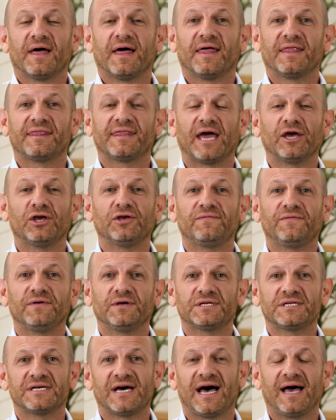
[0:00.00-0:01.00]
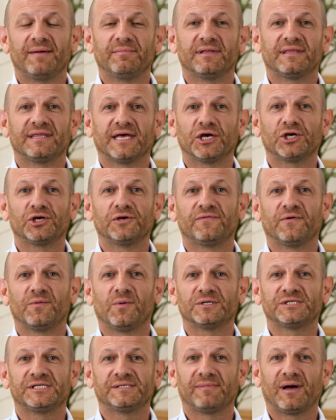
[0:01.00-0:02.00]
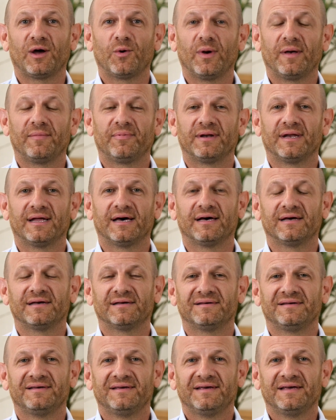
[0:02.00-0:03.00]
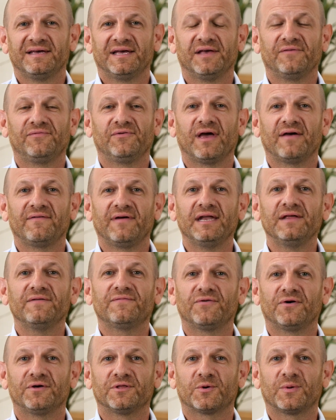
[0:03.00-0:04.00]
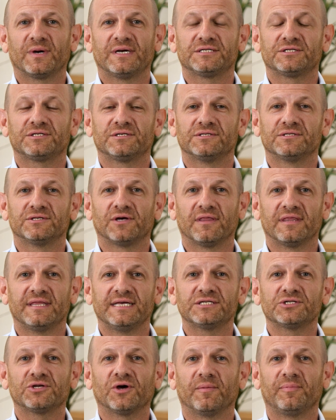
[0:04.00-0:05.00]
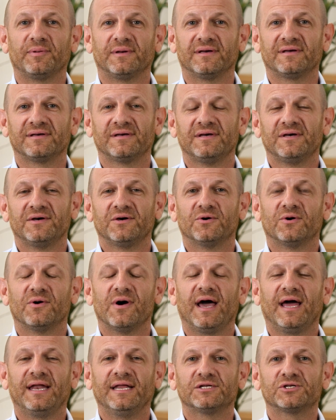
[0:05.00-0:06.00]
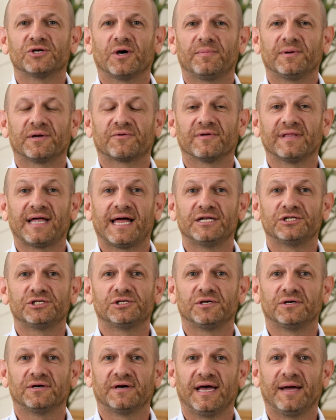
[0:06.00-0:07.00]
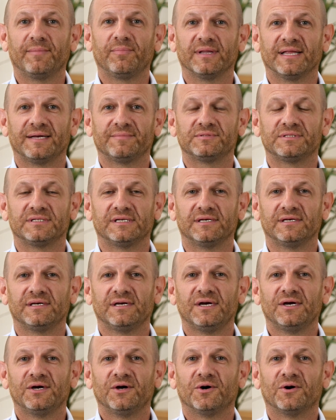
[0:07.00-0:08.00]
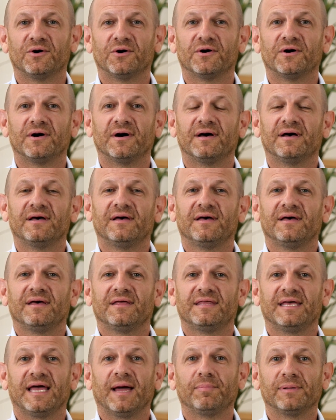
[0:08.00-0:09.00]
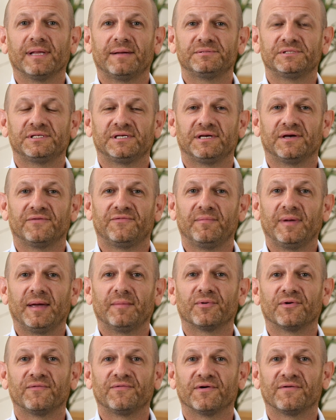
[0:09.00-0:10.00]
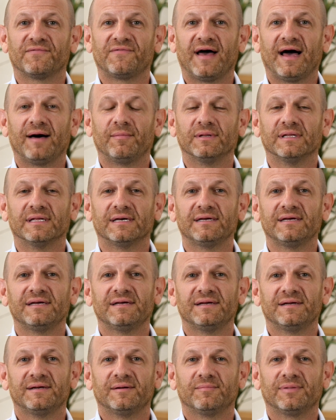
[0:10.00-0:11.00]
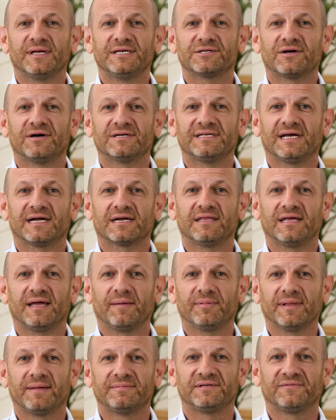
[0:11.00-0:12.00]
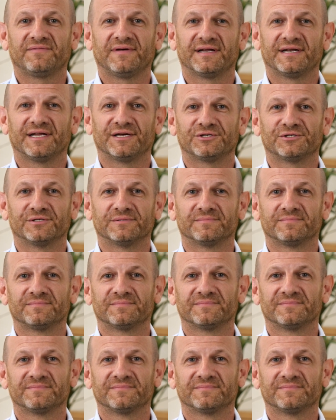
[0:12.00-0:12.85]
Thank you for your time, and thank you for watching my webinar. If you have any further questions on this topic or any topic relating to your epilepsy or the epilepsy of a member of your family, please contact the Epilepsy Foundation.